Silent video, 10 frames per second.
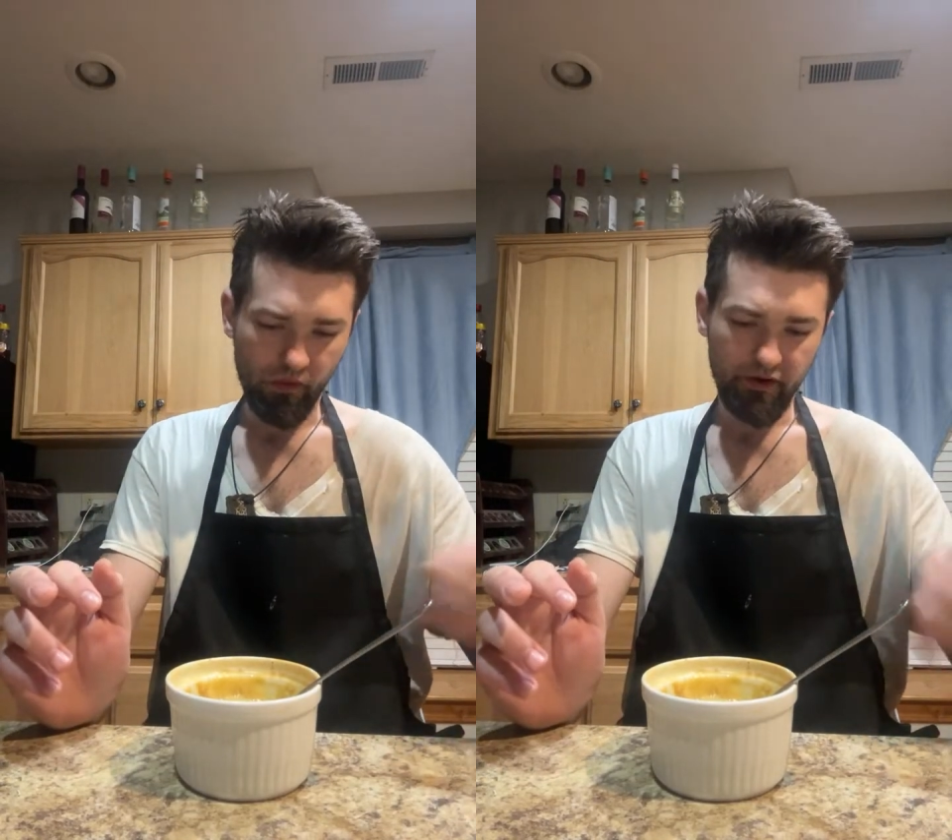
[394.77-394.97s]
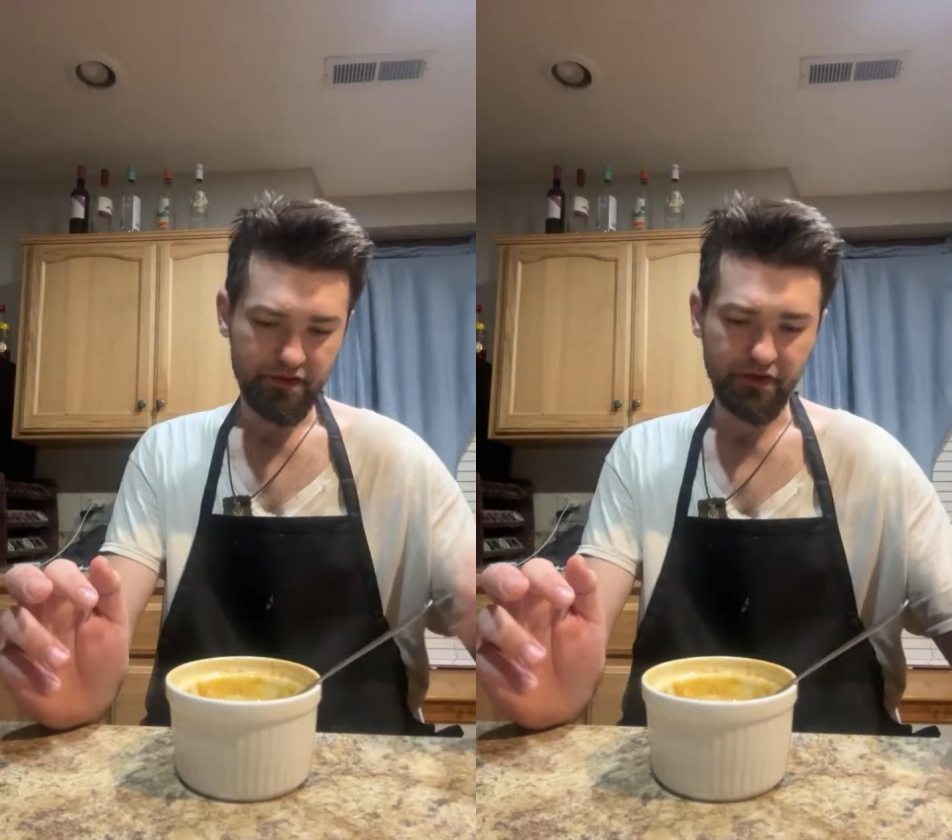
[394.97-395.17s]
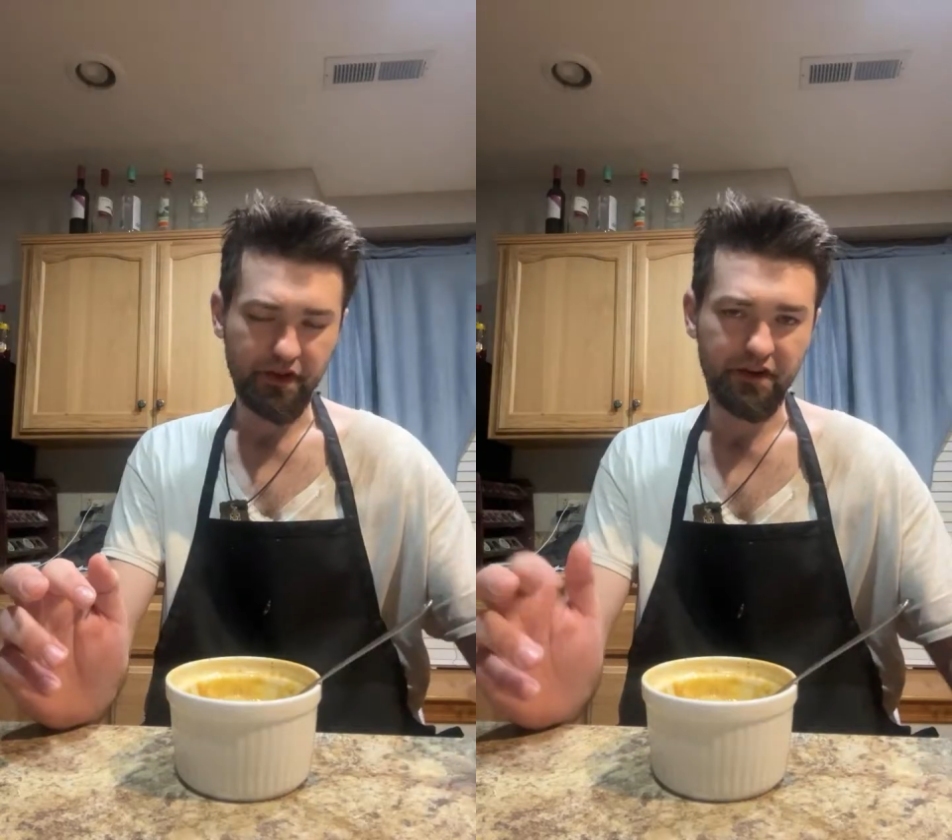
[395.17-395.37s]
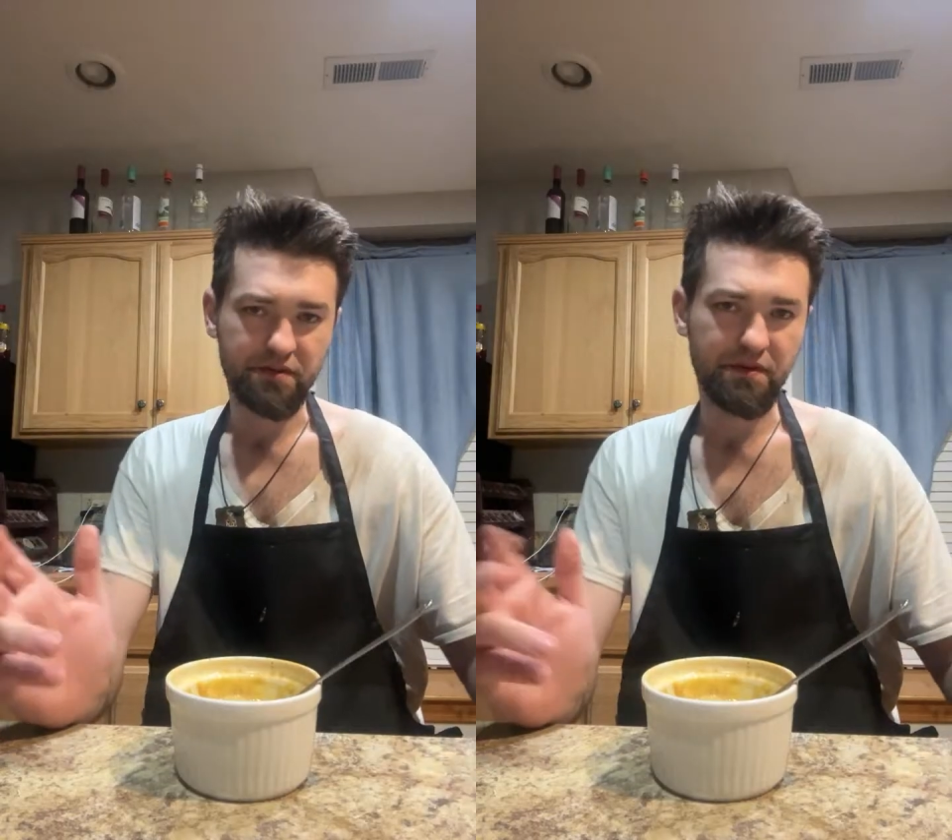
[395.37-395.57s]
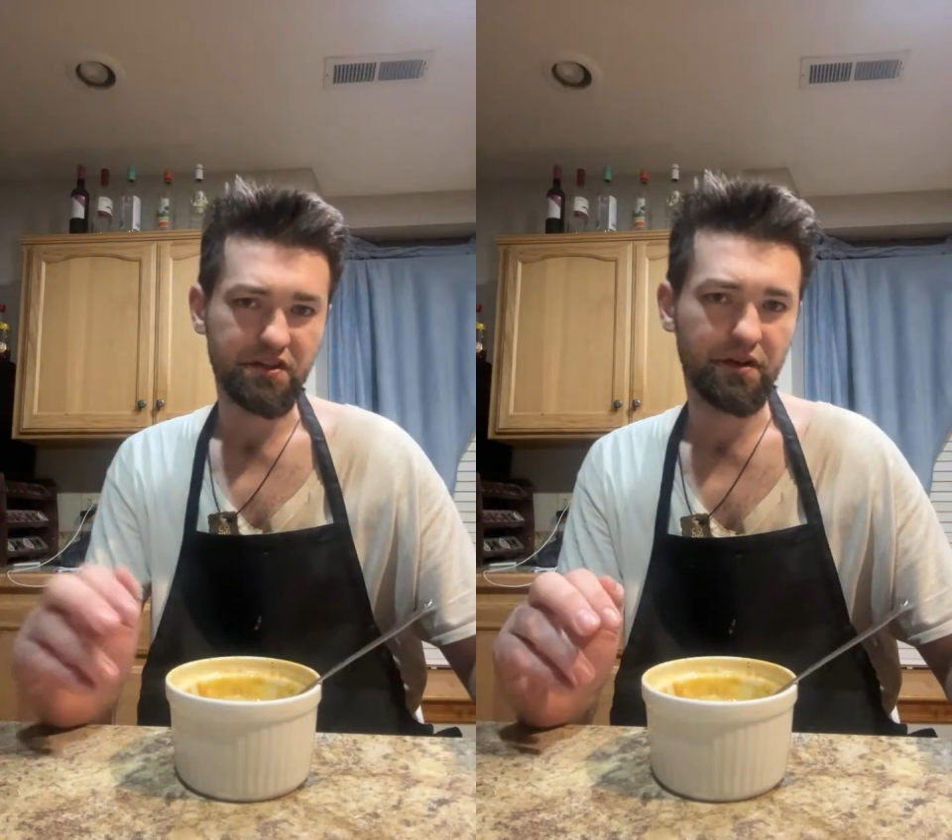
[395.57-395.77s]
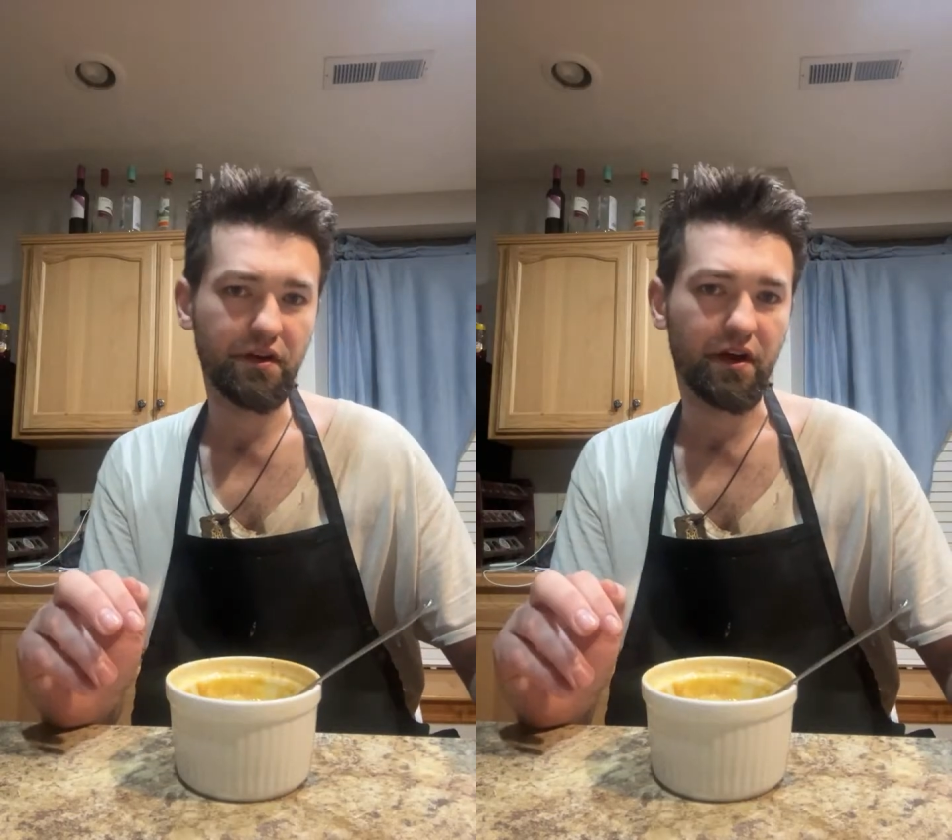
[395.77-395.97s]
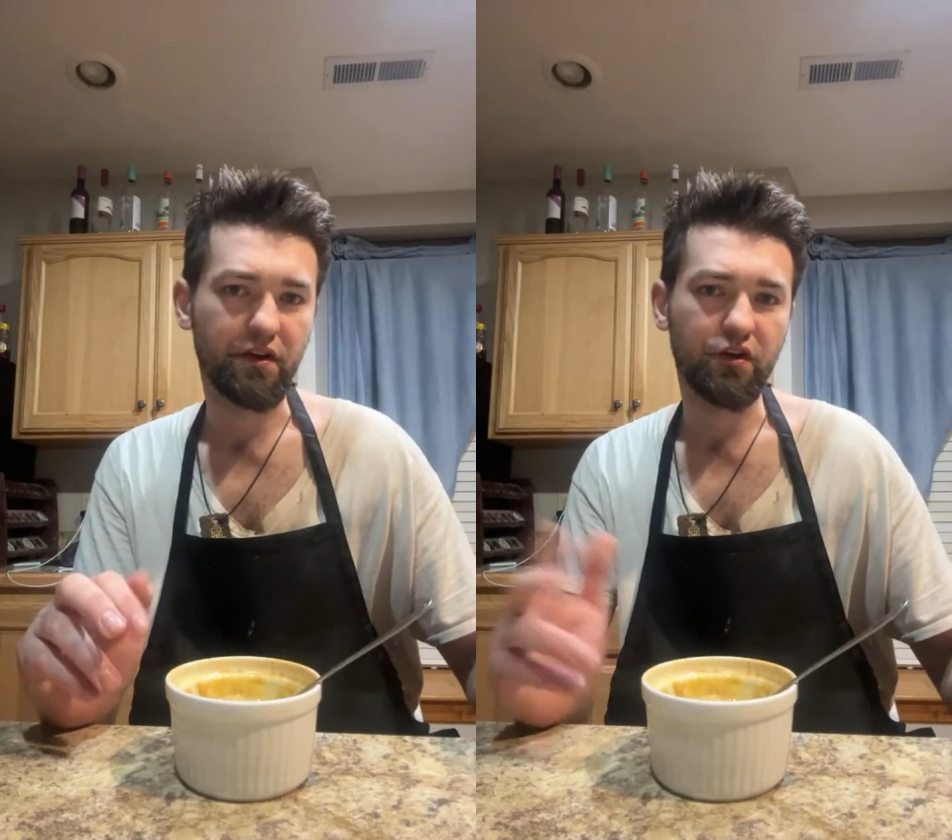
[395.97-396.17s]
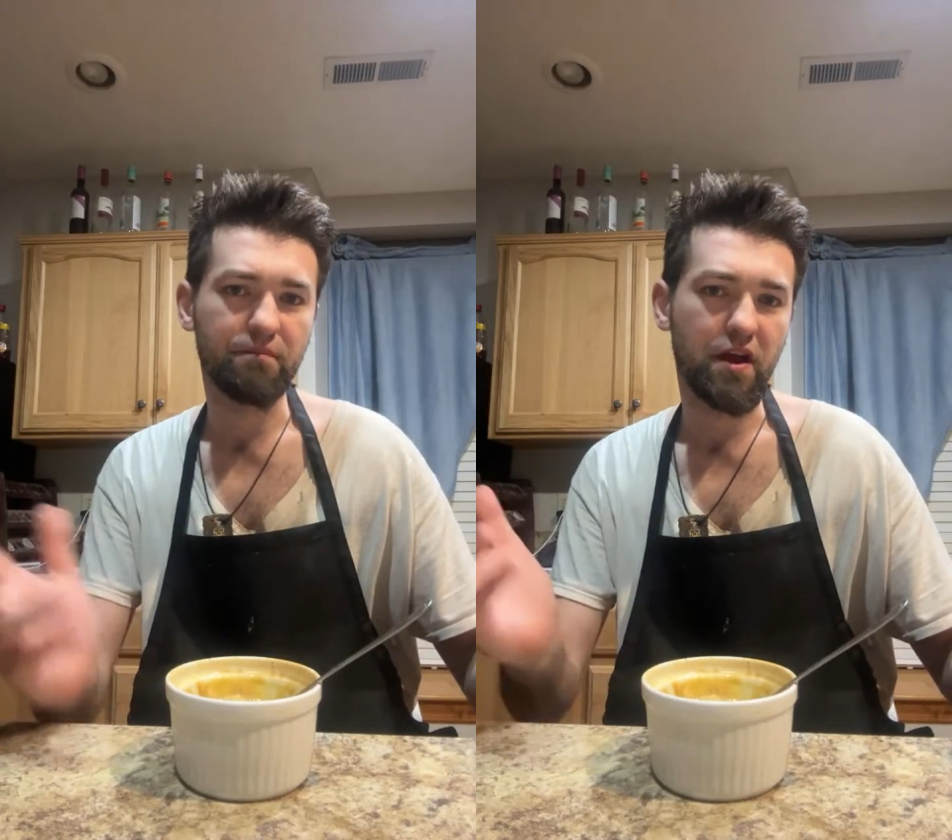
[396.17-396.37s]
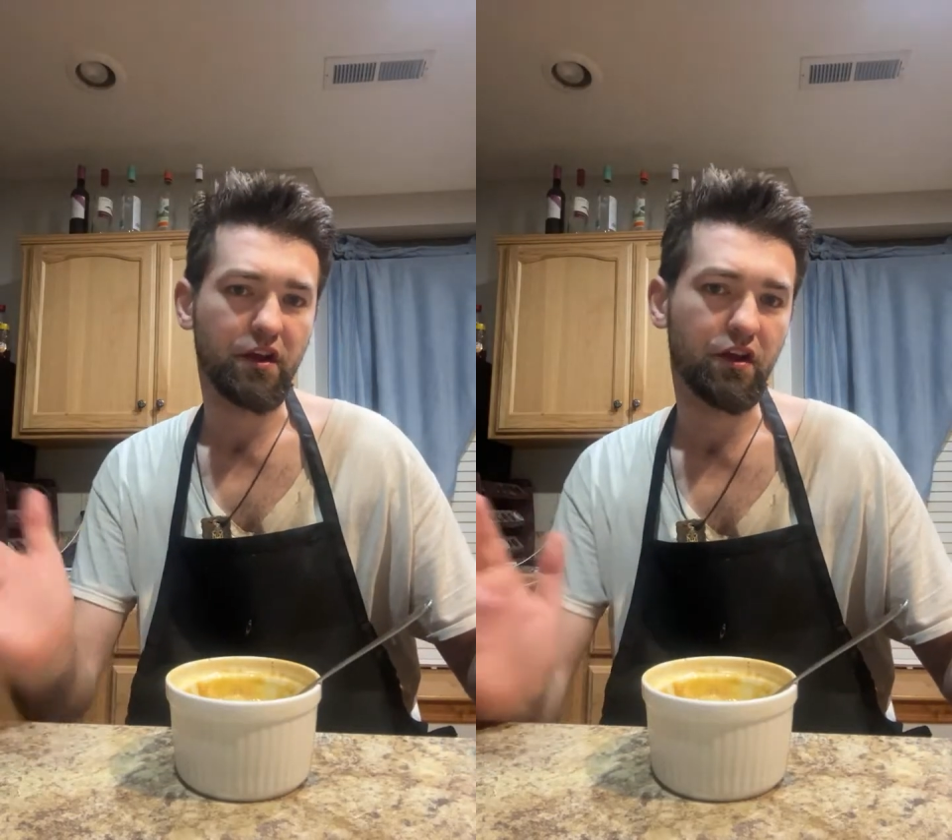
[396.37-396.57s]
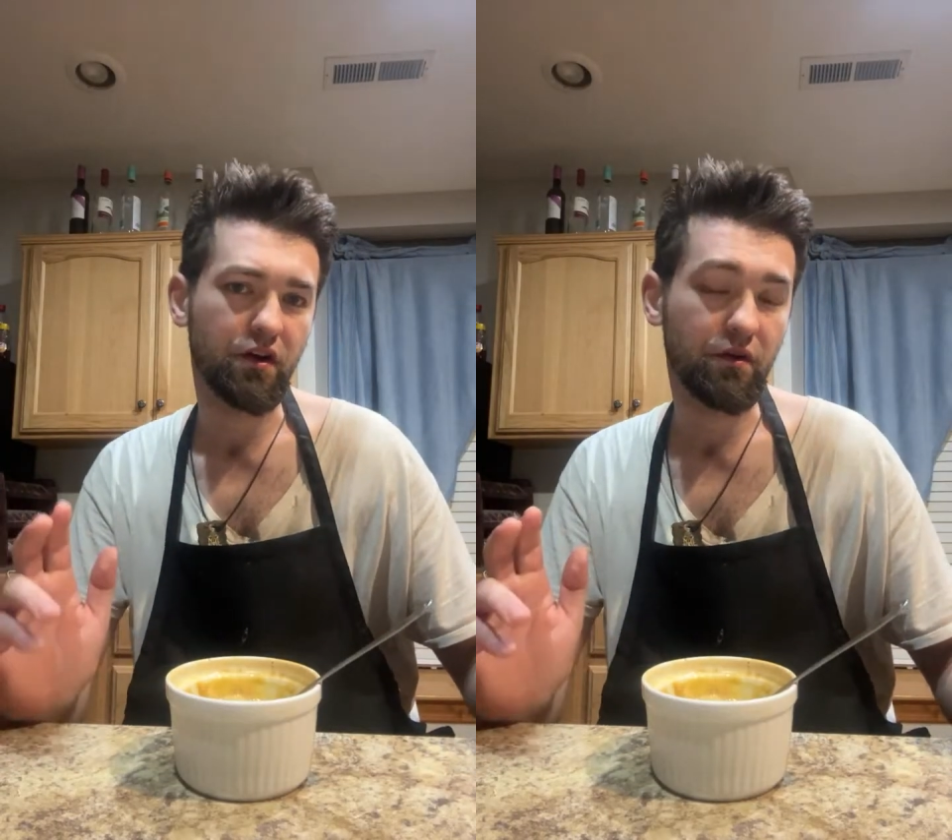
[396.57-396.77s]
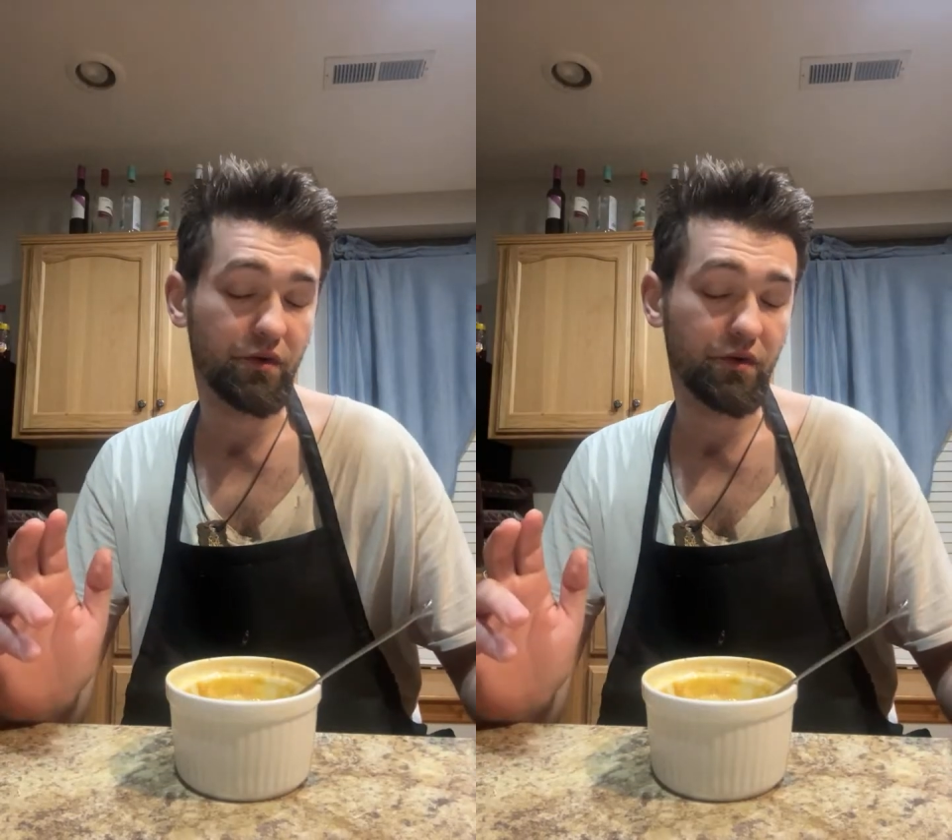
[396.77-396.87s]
So yeah, you're supposed to, yeah, you can make your,